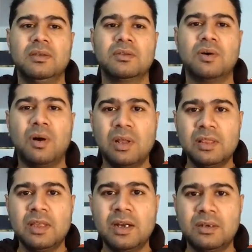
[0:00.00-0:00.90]
So all
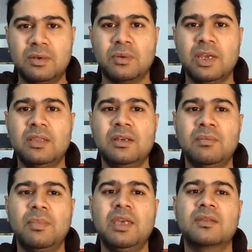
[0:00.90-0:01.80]
that together
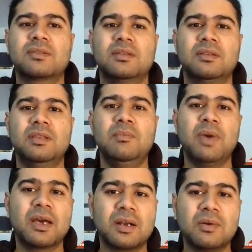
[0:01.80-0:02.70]
makes the
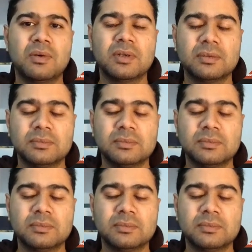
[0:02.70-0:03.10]
background.